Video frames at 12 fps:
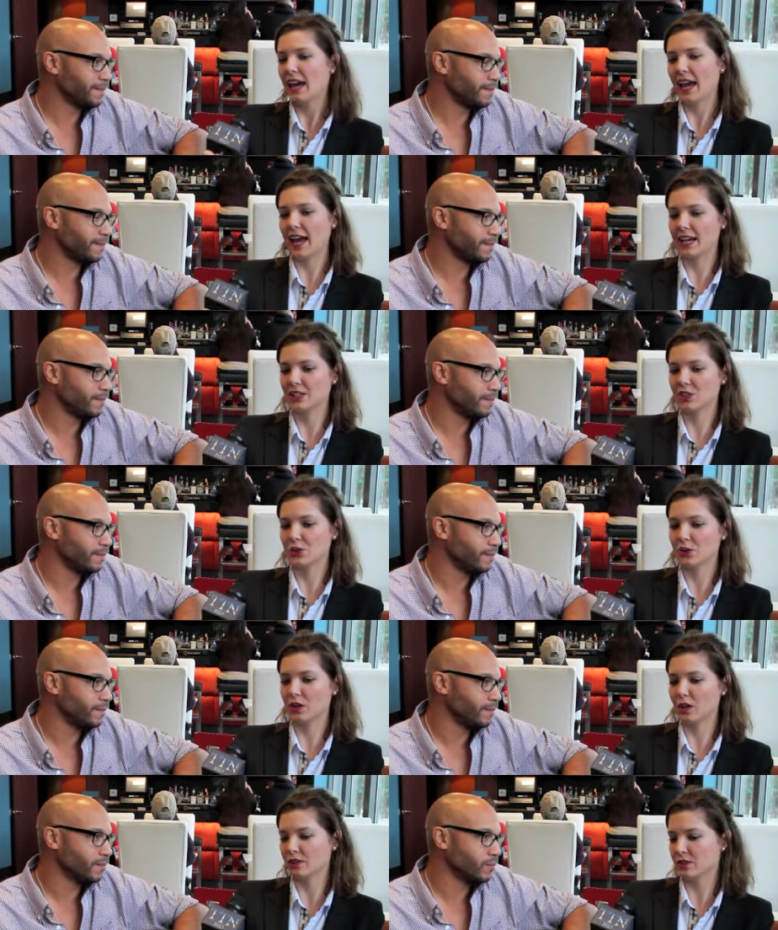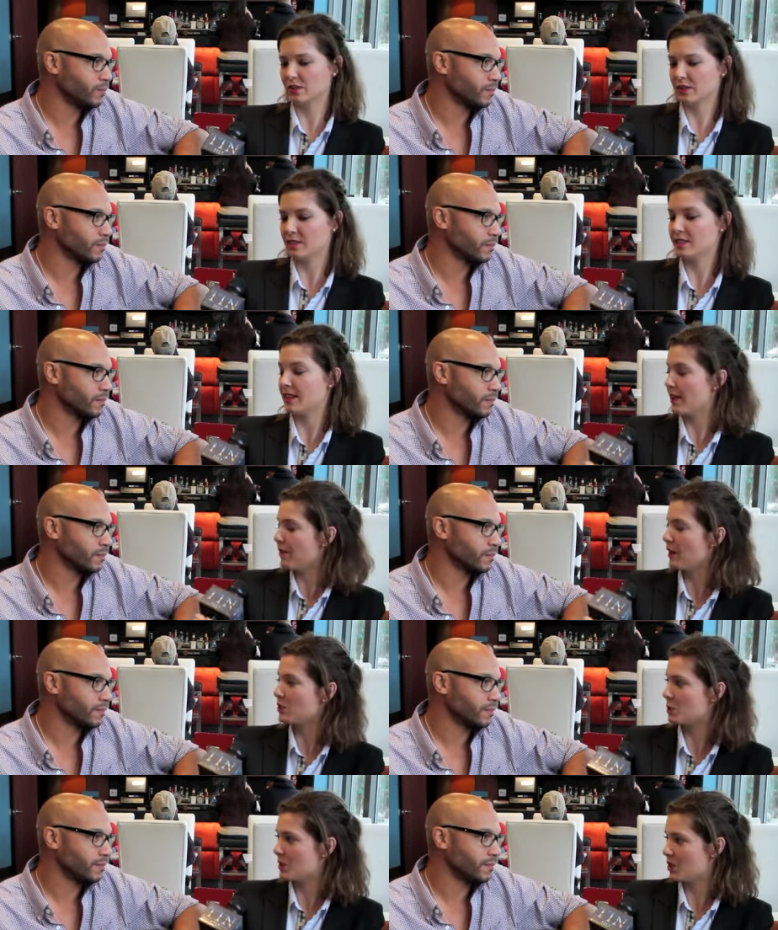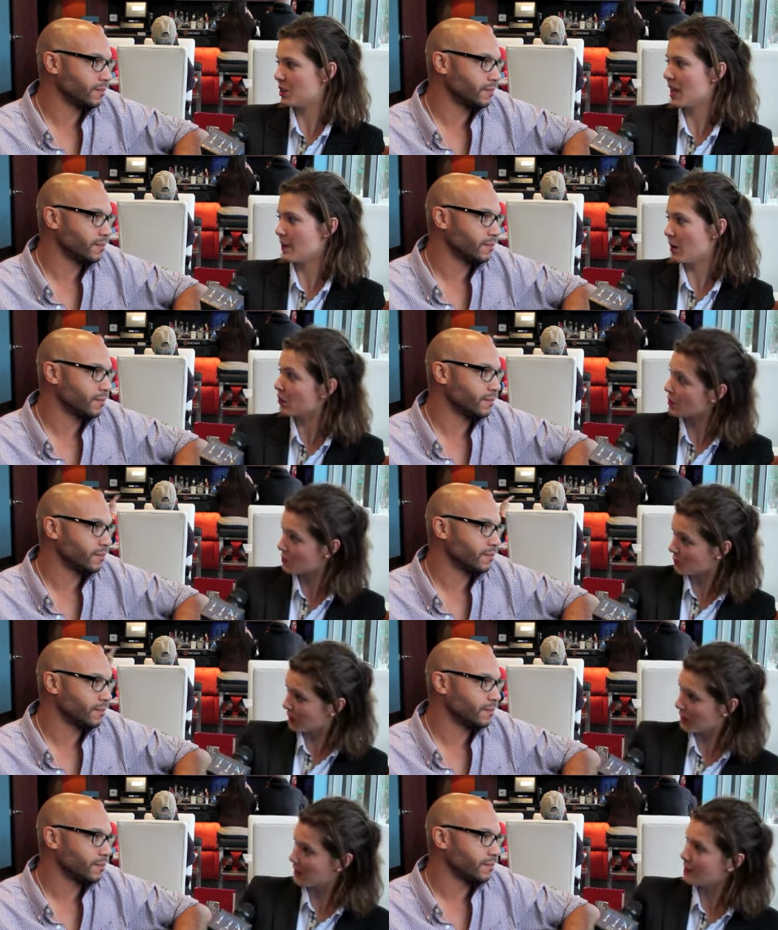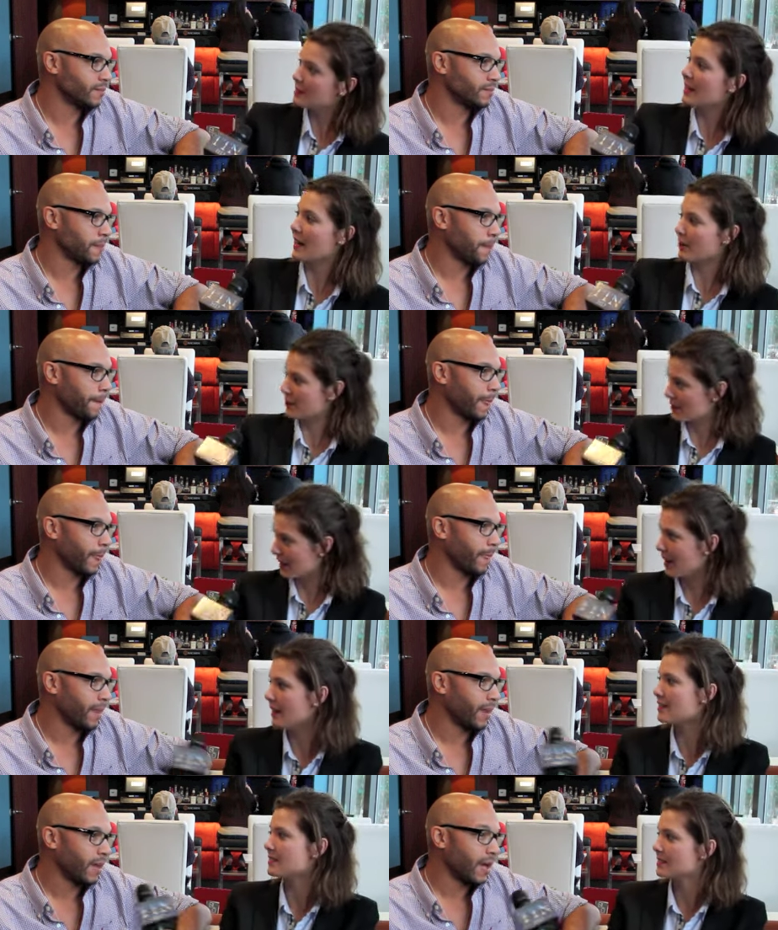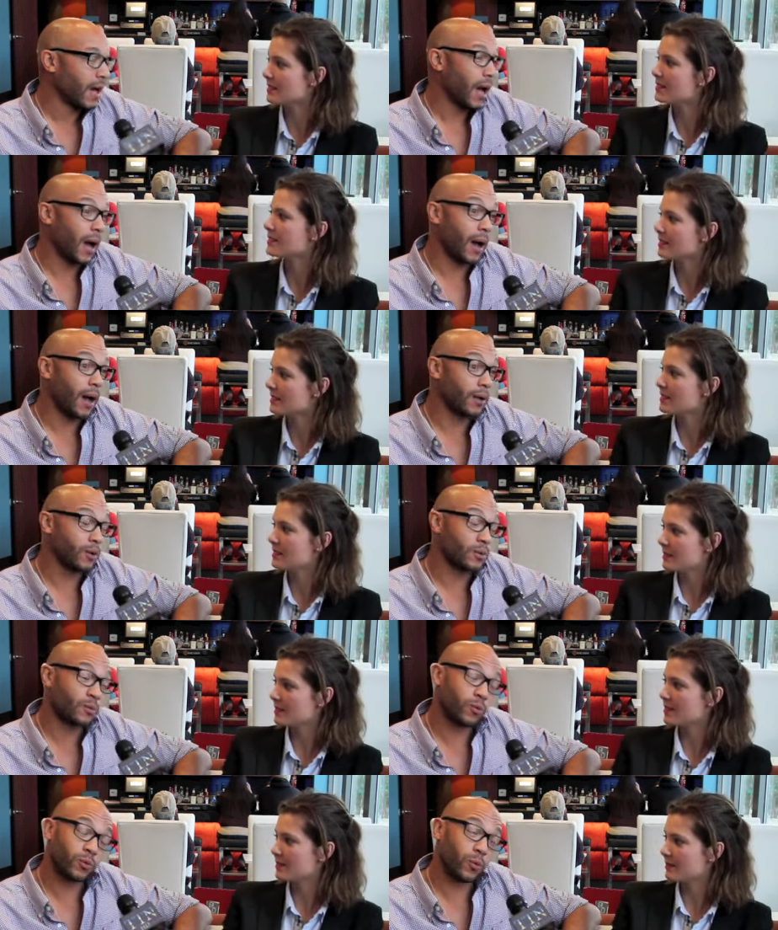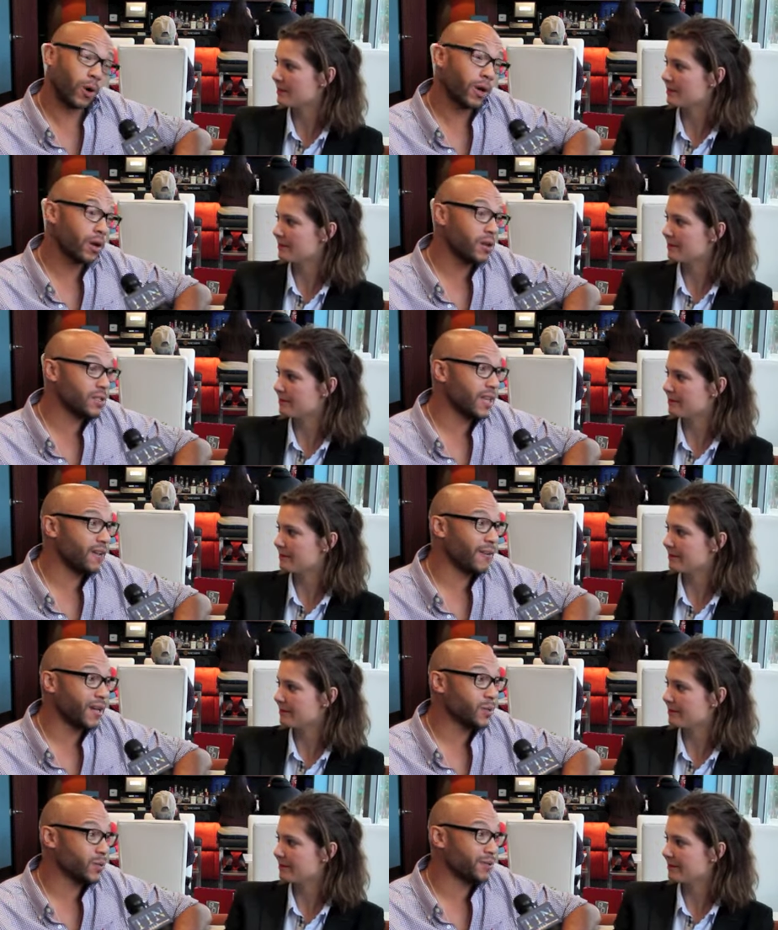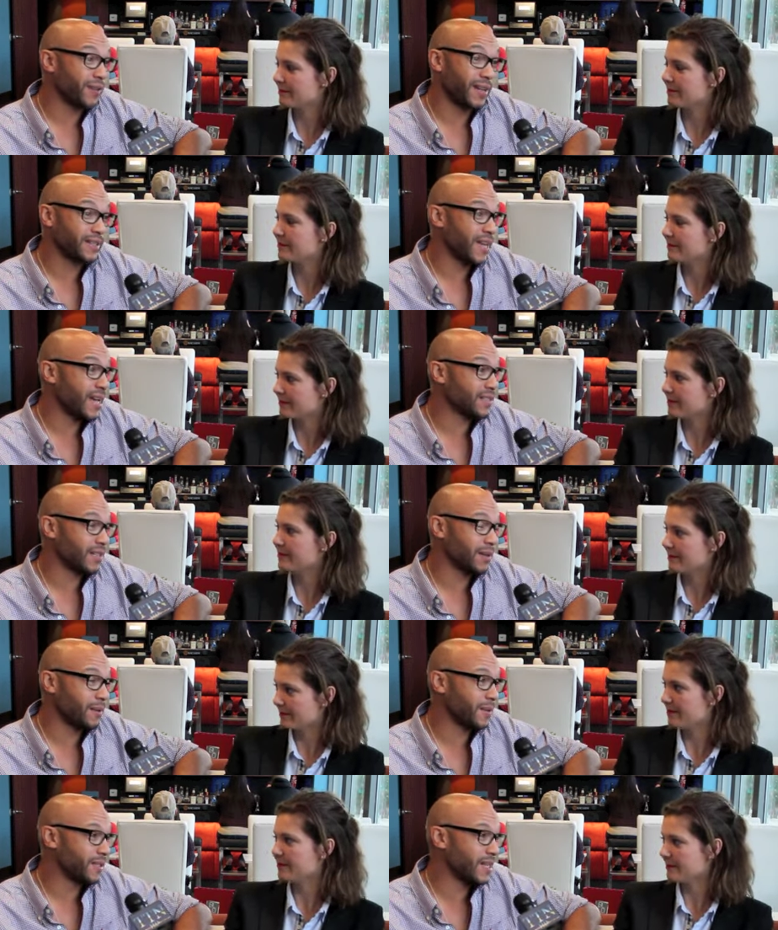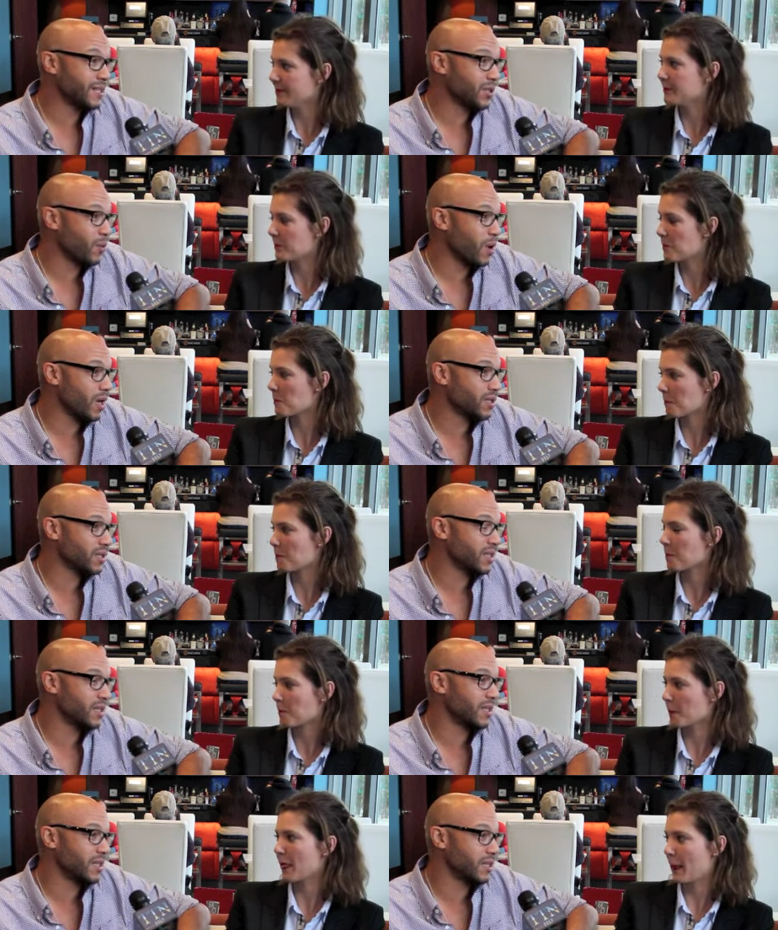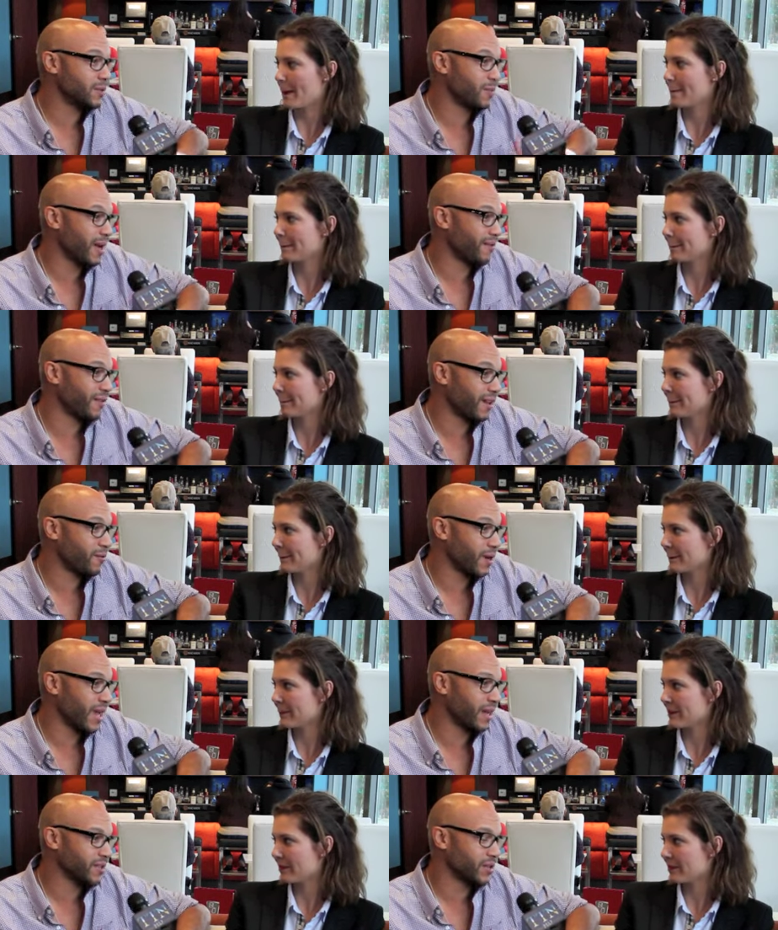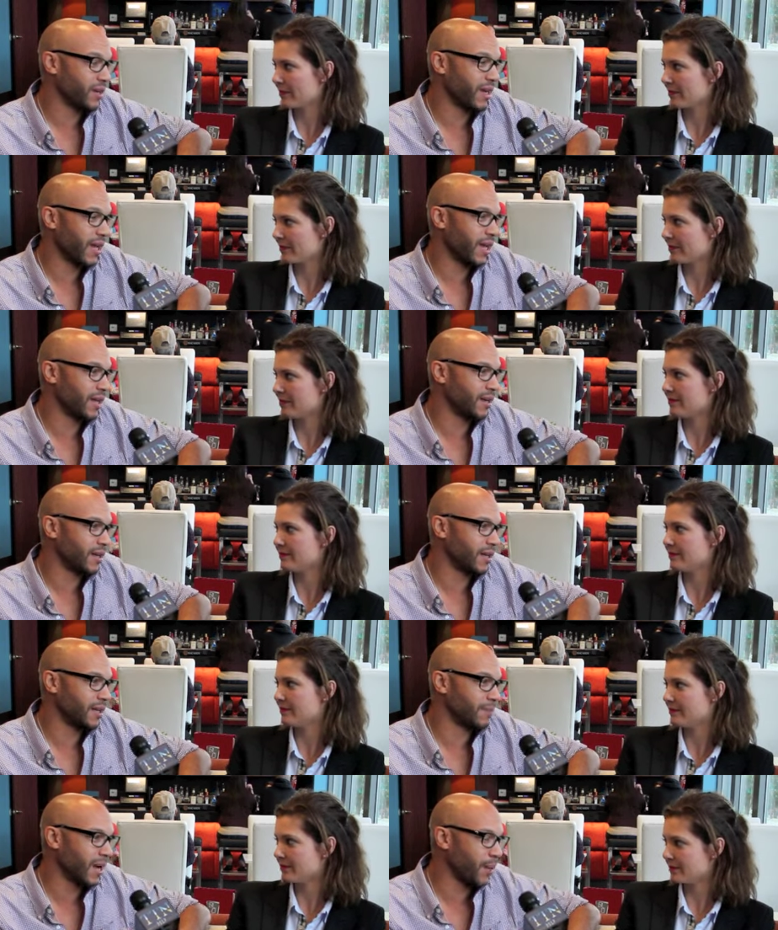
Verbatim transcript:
Speaker 1: And you were also in Safe House, which came out this weekend. How was that?
Speaker 2: Uh, working on Safe House was fantastic. I mean, Denzel Washington is my favorite actor, and in my